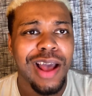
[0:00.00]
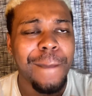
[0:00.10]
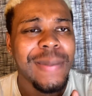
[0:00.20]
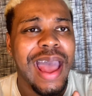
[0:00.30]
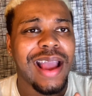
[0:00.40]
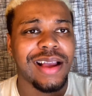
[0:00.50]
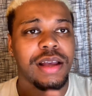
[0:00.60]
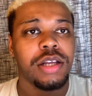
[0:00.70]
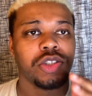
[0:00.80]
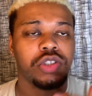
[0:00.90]
back.
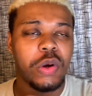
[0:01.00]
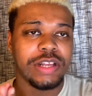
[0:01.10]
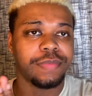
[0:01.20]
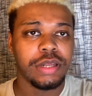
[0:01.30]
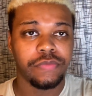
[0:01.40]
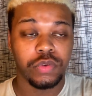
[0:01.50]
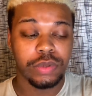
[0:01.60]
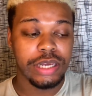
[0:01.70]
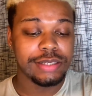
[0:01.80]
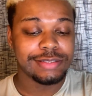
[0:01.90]
So it's been a few
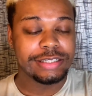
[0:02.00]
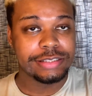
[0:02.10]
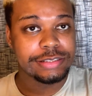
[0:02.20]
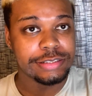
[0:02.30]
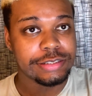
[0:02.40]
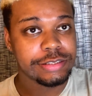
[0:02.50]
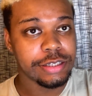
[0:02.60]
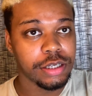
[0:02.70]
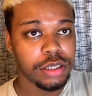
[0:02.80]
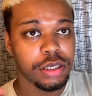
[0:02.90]
days since
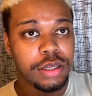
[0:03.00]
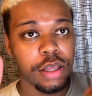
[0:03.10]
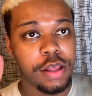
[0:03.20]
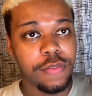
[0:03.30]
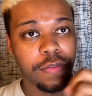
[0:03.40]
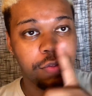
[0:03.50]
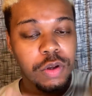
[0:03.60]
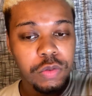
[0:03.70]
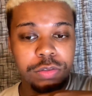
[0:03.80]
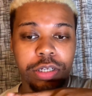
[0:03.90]

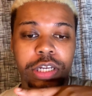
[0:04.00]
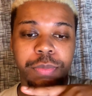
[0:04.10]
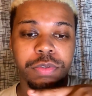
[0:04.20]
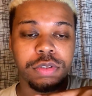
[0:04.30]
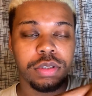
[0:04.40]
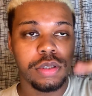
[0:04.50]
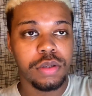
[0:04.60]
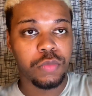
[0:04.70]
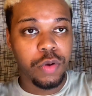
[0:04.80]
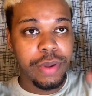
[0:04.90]
those clips
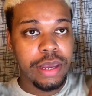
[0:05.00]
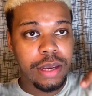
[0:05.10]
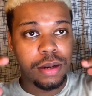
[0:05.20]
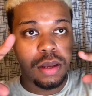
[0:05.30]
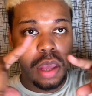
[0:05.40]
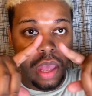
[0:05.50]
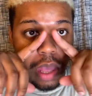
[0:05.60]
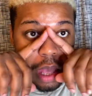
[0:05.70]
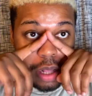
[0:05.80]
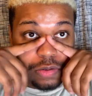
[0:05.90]
were made.
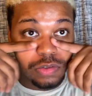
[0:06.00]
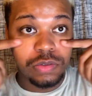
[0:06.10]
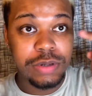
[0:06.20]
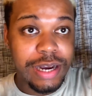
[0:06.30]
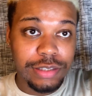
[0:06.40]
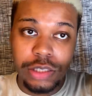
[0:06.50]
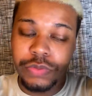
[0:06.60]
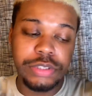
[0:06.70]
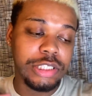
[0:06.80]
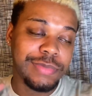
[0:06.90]
To you guys, it don't
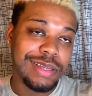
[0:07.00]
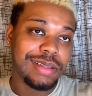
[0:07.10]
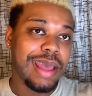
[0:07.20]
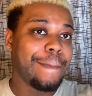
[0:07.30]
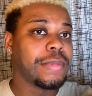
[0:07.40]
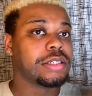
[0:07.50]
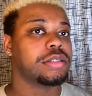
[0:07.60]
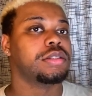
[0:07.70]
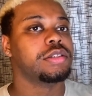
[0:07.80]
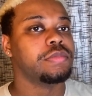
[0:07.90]
seem like that, but
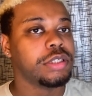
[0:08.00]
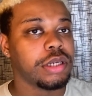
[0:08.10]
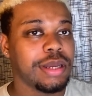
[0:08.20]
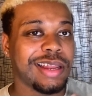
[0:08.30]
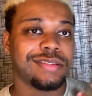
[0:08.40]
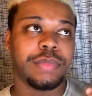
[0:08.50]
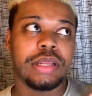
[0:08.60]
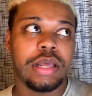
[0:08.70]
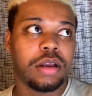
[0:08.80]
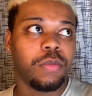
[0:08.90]
to me, it has been
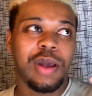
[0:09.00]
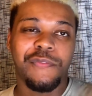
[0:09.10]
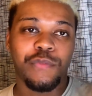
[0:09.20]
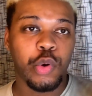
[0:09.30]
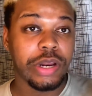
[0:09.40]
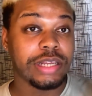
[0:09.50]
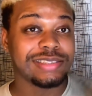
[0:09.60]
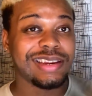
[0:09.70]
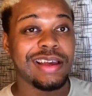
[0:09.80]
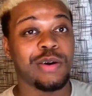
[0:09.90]
like around 4 days
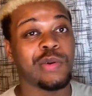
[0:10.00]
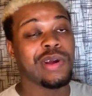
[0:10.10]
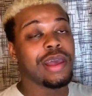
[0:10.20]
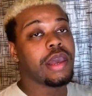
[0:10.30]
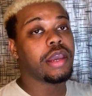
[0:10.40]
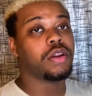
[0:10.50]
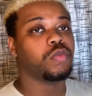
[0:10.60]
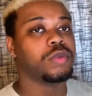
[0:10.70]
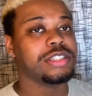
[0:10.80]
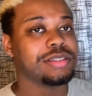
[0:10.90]
now. And the
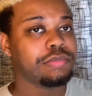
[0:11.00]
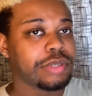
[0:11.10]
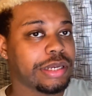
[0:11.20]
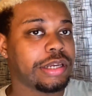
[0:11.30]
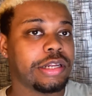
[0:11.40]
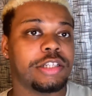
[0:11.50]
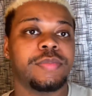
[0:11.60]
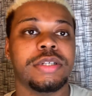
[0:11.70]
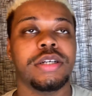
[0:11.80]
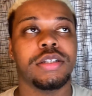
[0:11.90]
reason being is
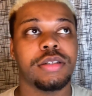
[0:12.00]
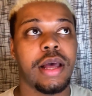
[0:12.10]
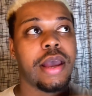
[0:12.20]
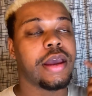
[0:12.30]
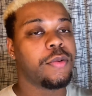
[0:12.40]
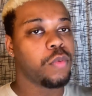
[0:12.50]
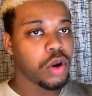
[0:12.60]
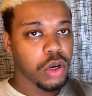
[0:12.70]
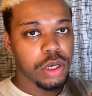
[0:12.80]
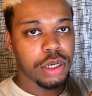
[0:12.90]
because I had
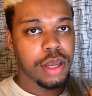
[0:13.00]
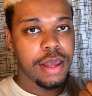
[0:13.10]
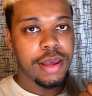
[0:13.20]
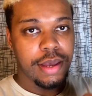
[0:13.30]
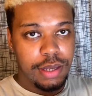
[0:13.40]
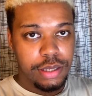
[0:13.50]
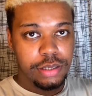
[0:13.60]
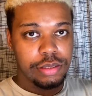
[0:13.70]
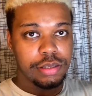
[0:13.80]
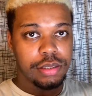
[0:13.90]
work
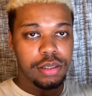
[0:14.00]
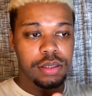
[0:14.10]
and